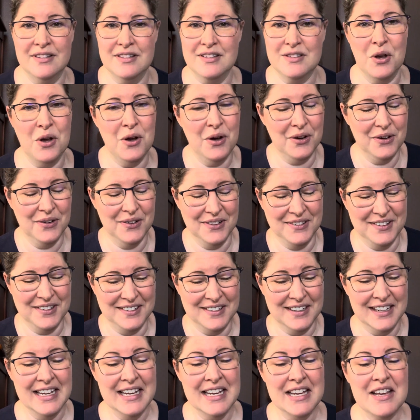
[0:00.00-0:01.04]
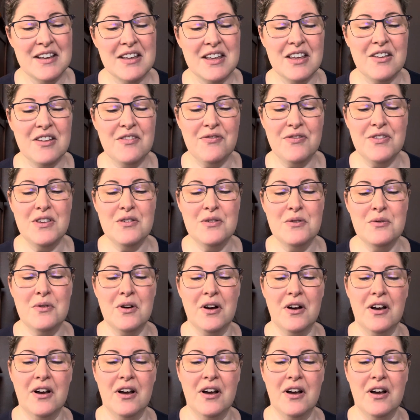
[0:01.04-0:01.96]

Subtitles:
So if you